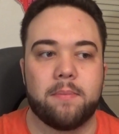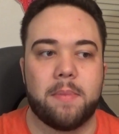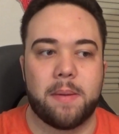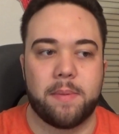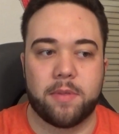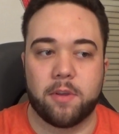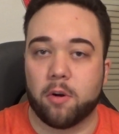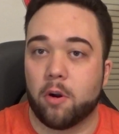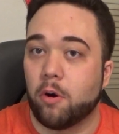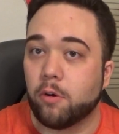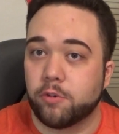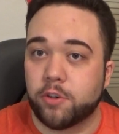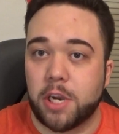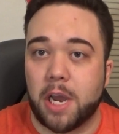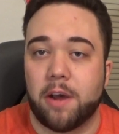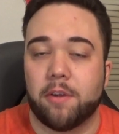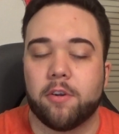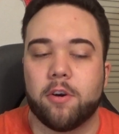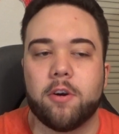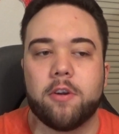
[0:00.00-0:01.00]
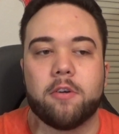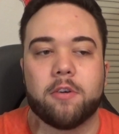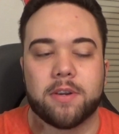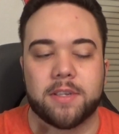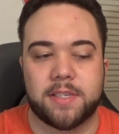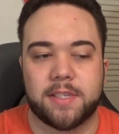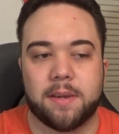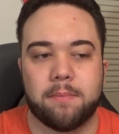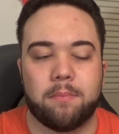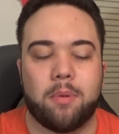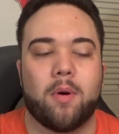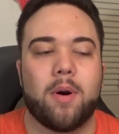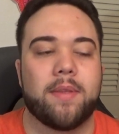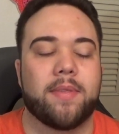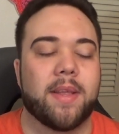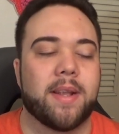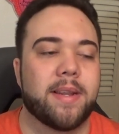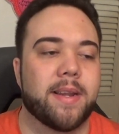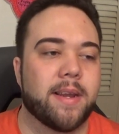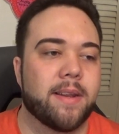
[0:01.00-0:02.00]
Maybe their whole childhood, or at some point
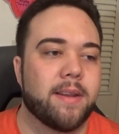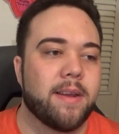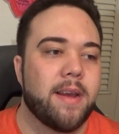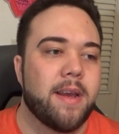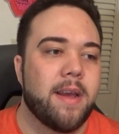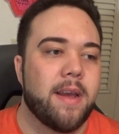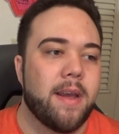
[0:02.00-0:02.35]
they did.